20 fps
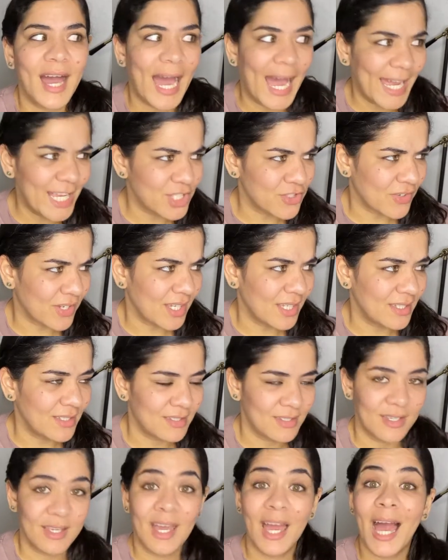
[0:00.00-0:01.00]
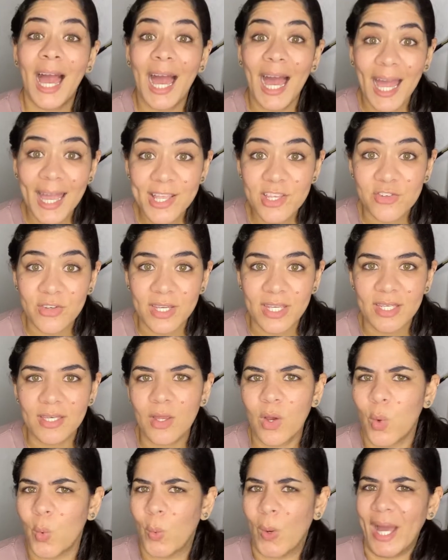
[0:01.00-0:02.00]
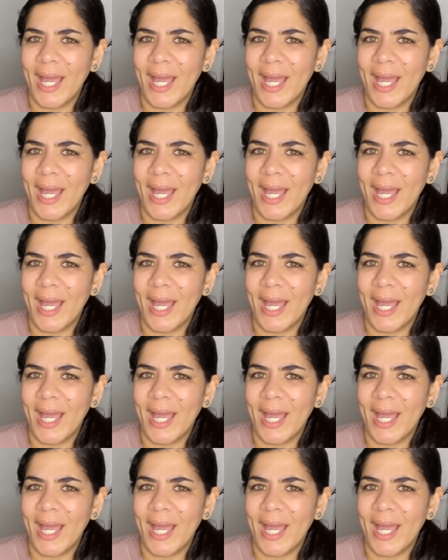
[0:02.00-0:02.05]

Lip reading: Hydrate. Hydrate.